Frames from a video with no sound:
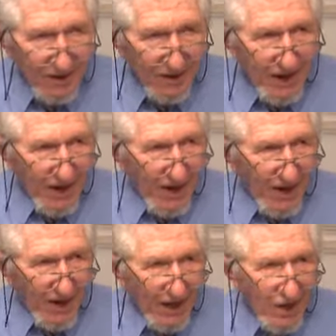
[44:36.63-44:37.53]
they're
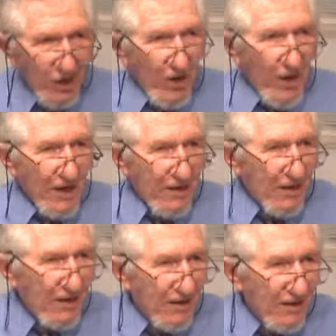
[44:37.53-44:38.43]
included
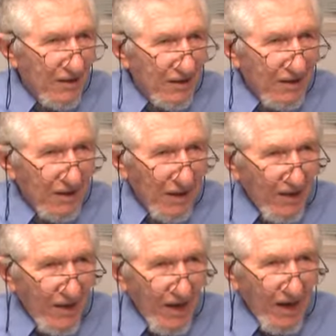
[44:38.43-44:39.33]

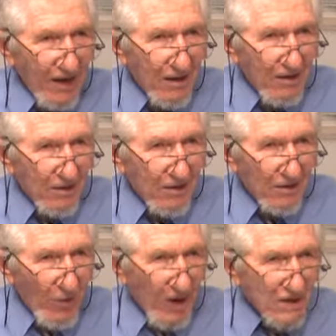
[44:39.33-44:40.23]
in there
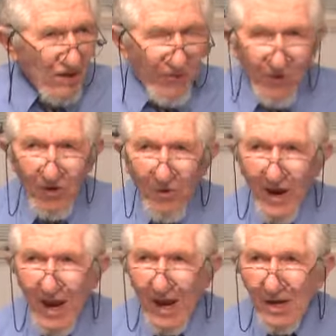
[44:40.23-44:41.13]
was the full
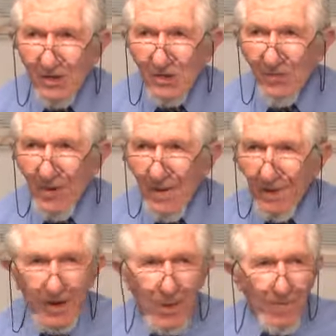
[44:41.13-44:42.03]
range of
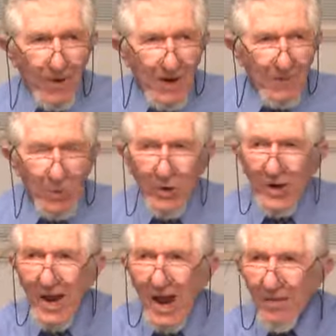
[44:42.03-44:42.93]
people. There were people who were
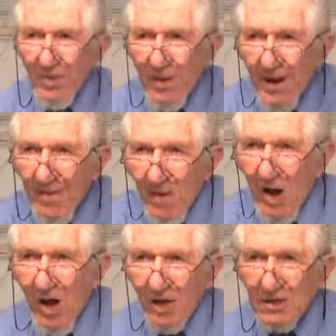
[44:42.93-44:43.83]
enamored by the
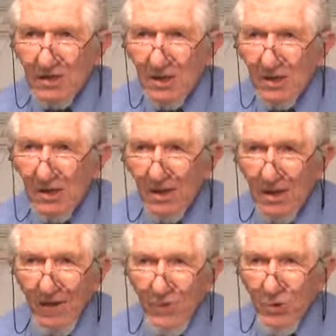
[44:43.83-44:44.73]
Marx.
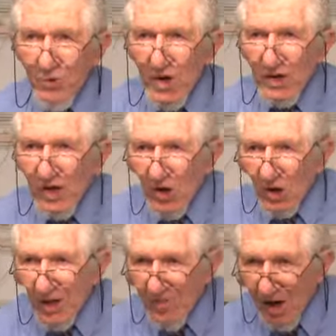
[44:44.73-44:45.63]
If you read the
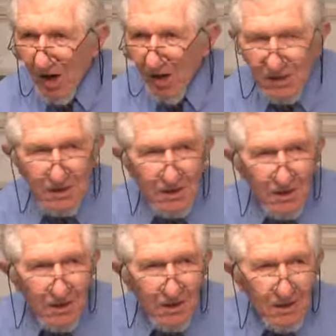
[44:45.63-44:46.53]
early Marx,
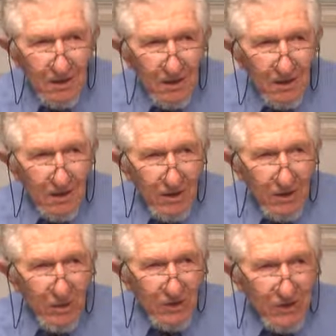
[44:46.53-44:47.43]

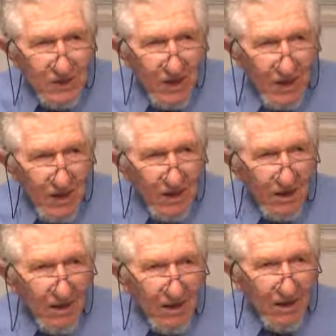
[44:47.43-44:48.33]
you will see
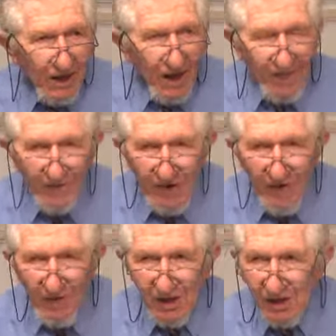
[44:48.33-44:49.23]
and
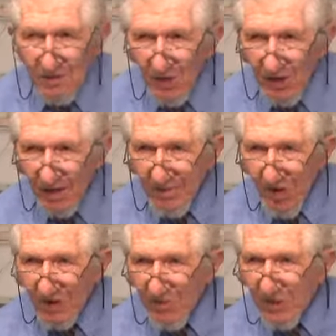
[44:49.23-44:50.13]
Avenari in his book on
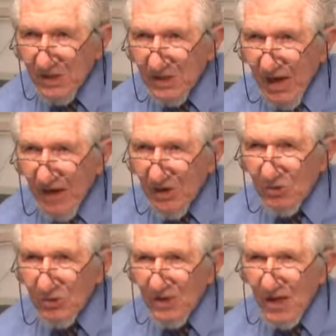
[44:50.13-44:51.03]
Marx points it out,
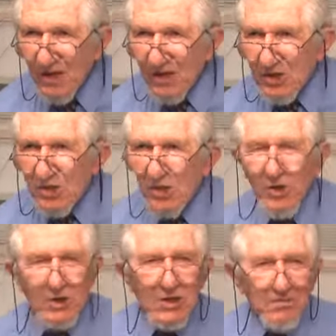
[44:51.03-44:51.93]
you'll see the
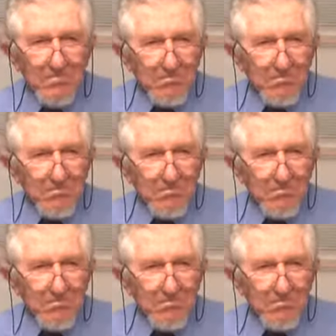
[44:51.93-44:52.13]
Jewish